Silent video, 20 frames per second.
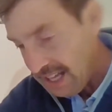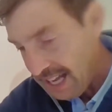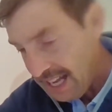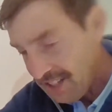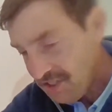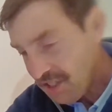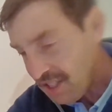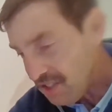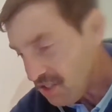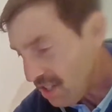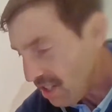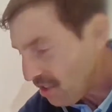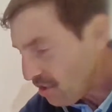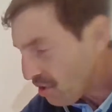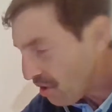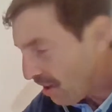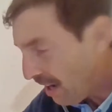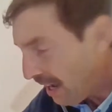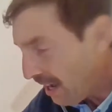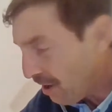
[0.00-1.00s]
As a
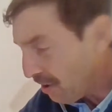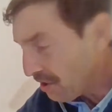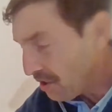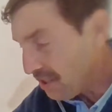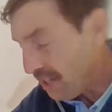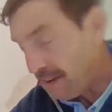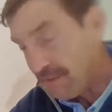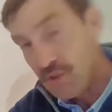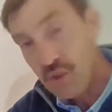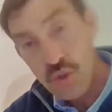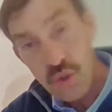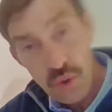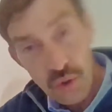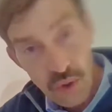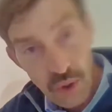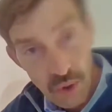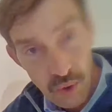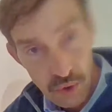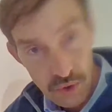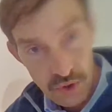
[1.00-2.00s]
teacher, I always have two
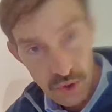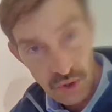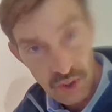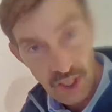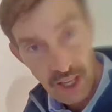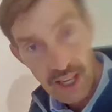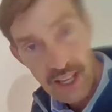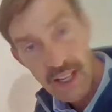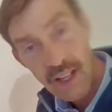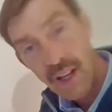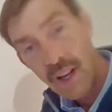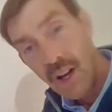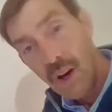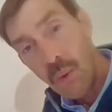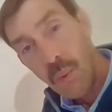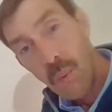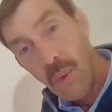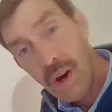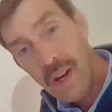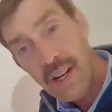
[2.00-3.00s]
goals, okay?
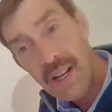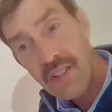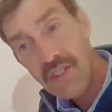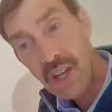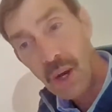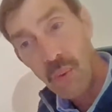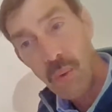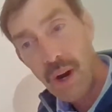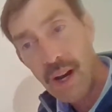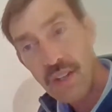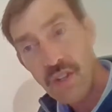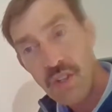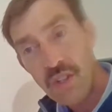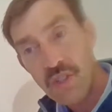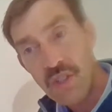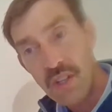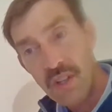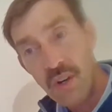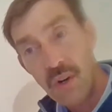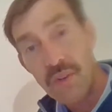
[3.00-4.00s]
One is I want you
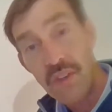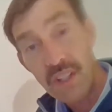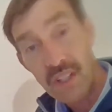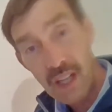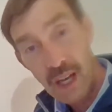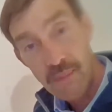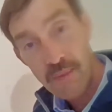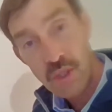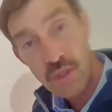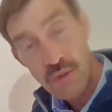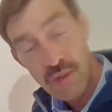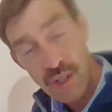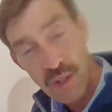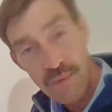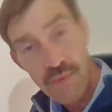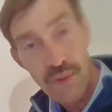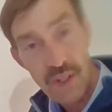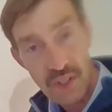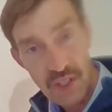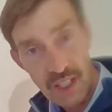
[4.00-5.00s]
to know the chemistry
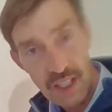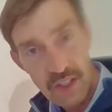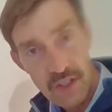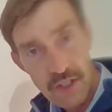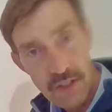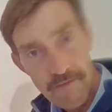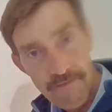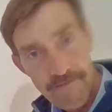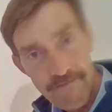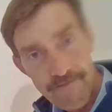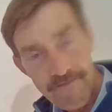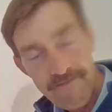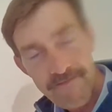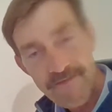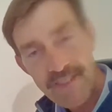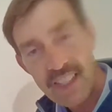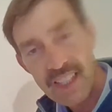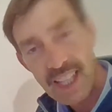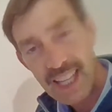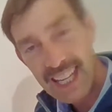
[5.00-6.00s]
and physics,
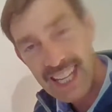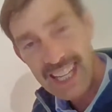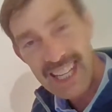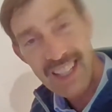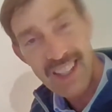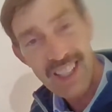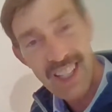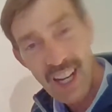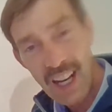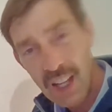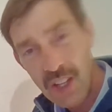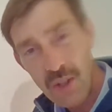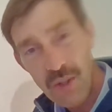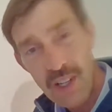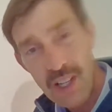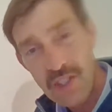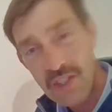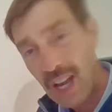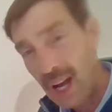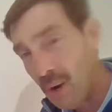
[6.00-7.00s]
and the
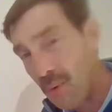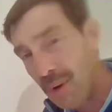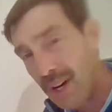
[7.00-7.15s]
other is I